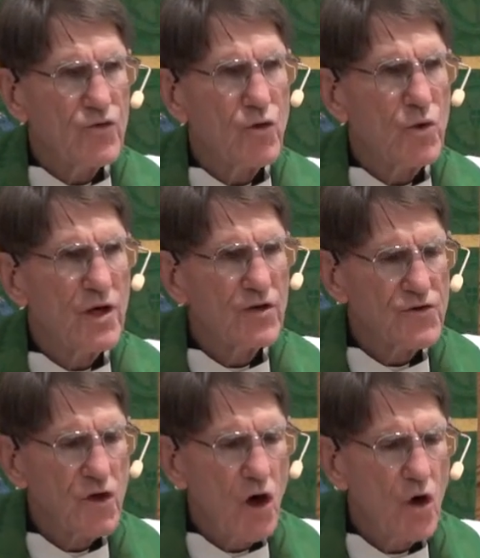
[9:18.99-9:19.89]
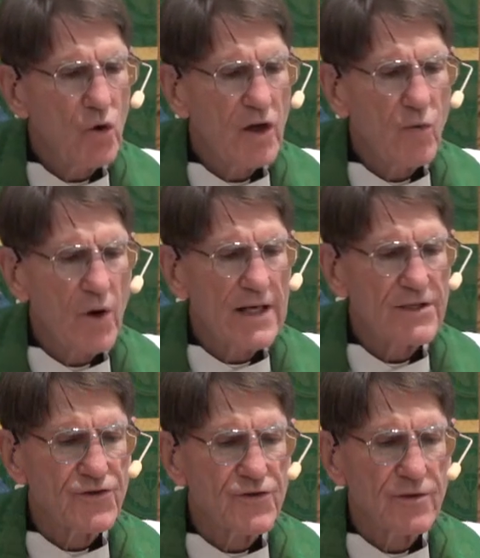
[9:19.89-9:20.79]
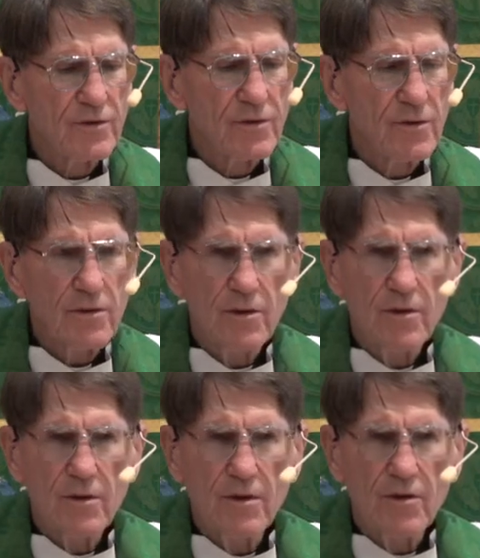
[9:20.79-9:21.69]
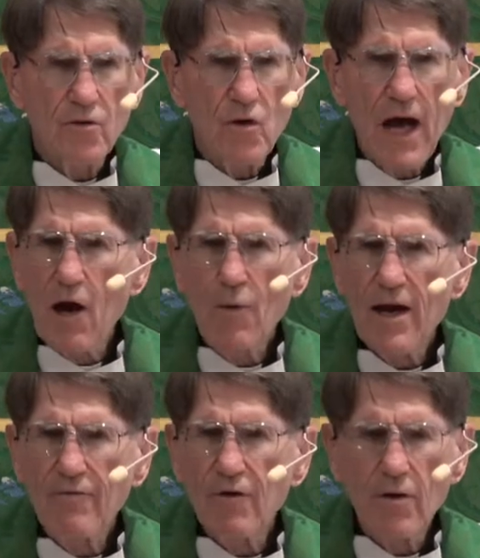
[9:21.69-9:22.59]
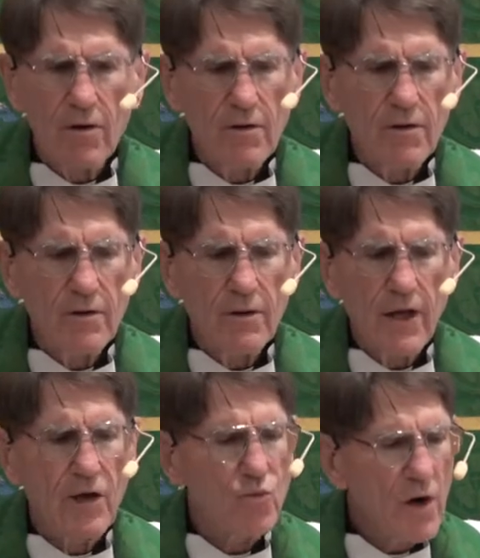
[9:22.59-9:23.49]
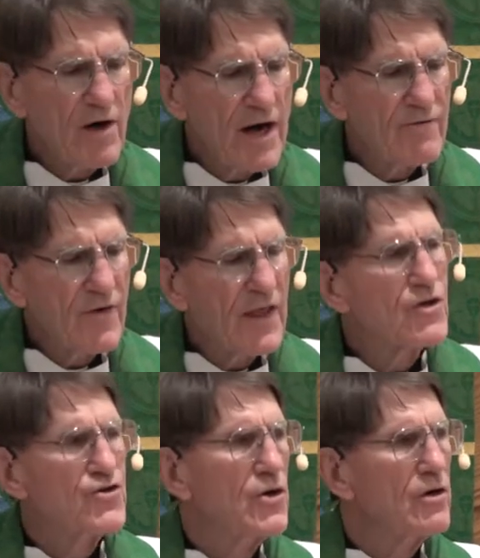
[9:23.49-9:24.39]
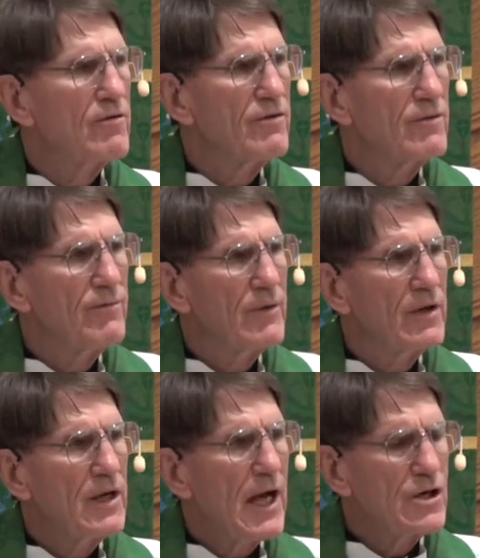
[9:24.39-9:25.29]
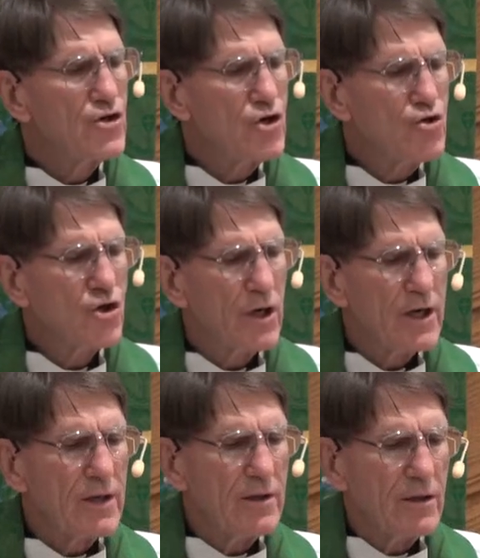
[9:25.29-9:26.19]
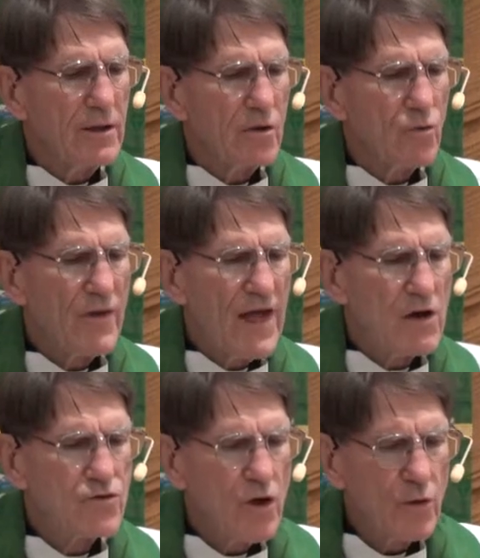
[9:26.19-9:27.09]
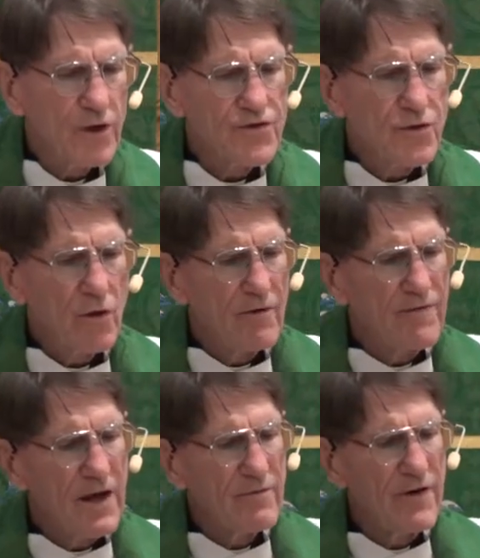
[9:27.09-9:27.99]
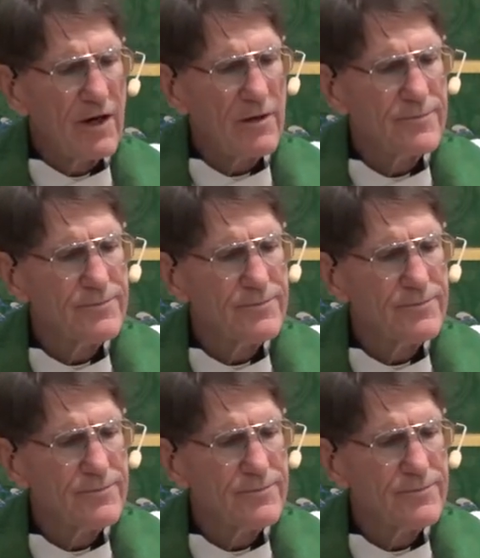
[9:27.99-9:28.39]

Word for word: through his holy ones, however and wherever they serve, and usually without notice or fanfare.